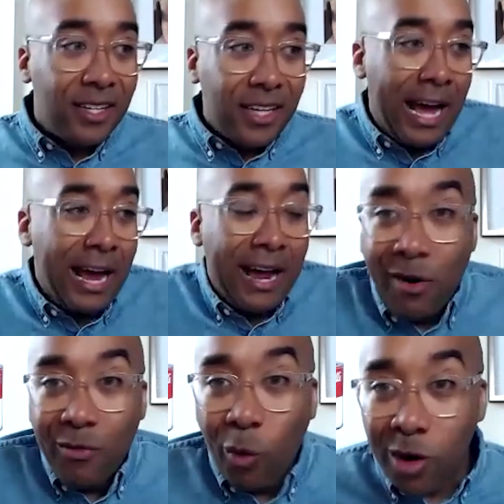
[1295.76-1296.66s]
I
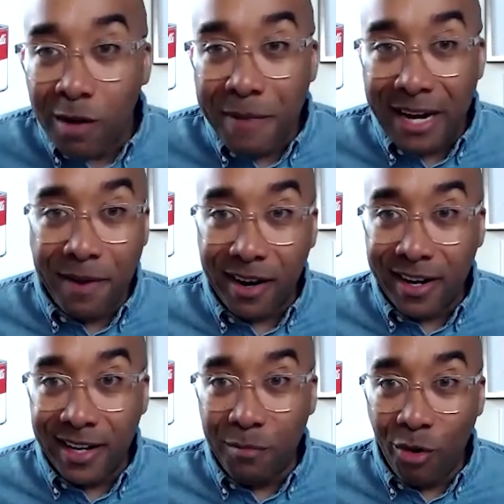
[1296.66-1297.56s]
don't work on Made in America
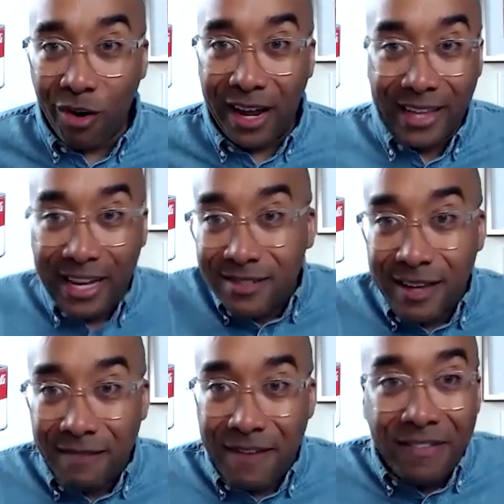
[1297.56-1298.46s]
anymore. Like I
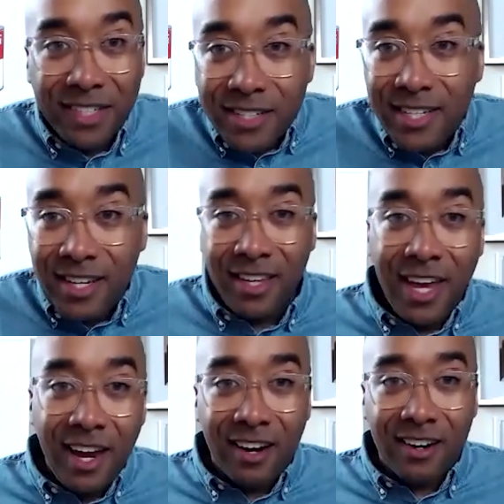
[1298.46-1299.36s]
haven't touched it in
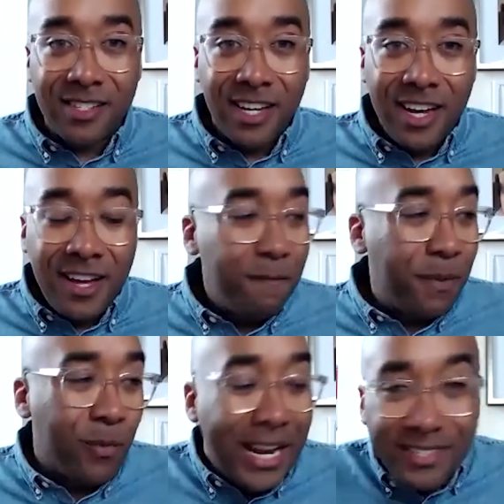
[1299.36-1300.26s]
years. But
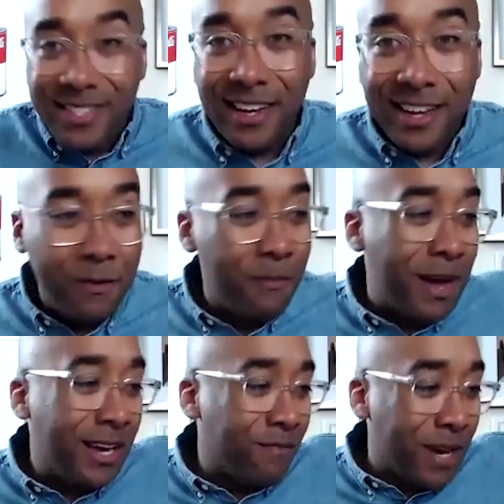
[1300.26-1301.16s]
when I see it come
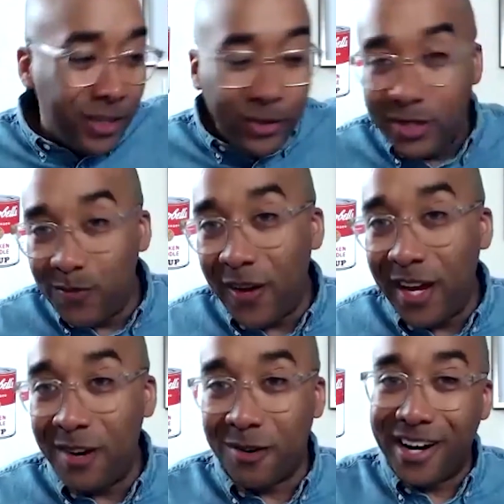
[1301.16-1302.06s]
in my news feed
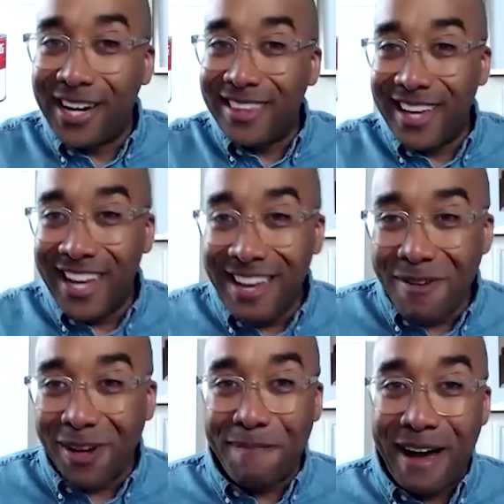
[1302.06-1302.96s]
or I get the email
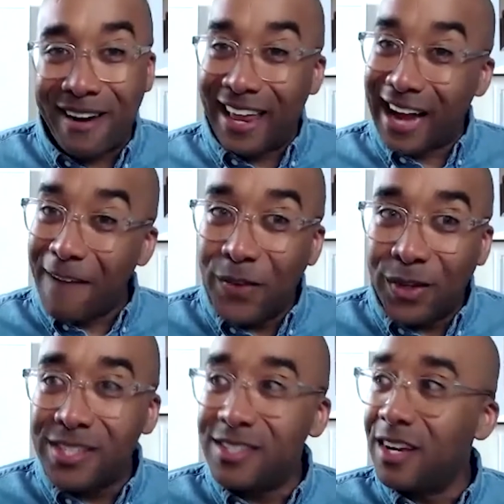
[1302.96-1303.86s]
about it, like I feel
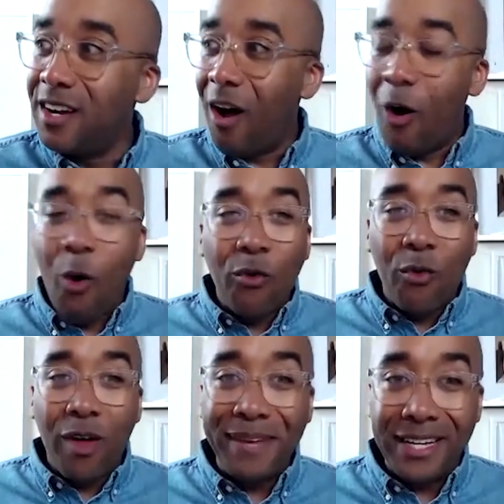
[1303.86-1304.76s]
this
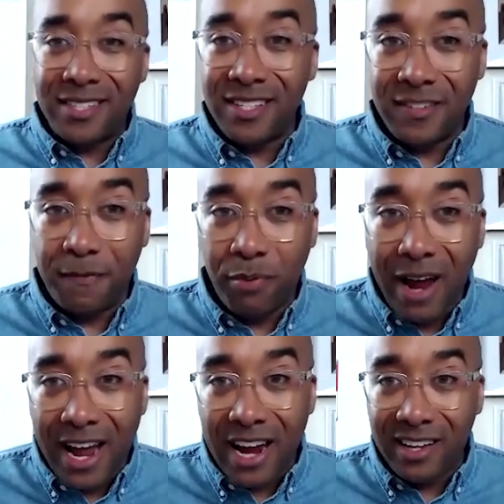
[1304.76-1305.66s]
overwhelming sense of
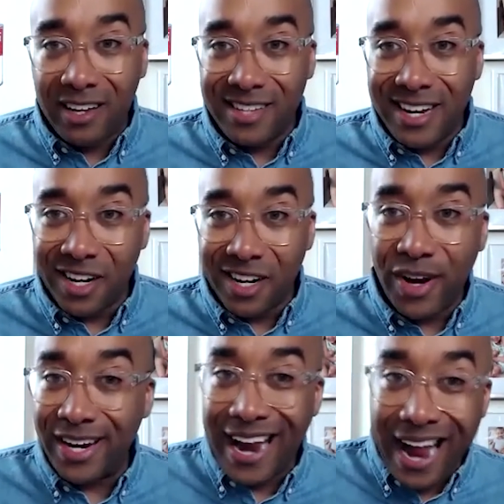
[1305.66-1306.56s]
pride because I didn't create
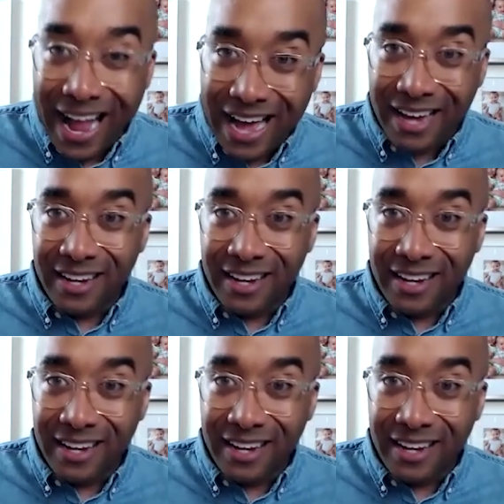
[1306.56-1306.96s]
an ad.